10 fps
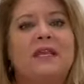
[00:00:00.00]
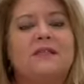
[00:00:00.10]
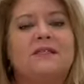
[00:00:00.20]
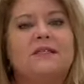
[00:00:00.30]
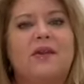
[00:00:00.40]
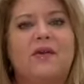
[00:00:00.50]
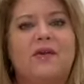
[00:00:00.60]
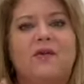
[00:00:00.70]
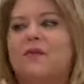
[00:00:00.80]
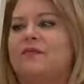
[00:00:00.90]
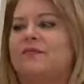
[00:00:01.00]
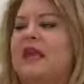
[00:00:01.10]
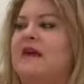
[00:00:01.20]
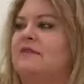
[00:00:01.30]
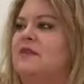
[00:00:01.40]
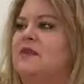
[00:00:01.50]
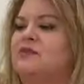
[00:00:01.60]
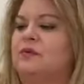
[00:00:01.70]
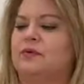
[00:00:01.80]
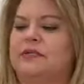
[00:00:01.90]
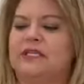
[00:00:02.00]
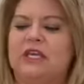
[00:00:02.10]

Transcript: So yeah, those were really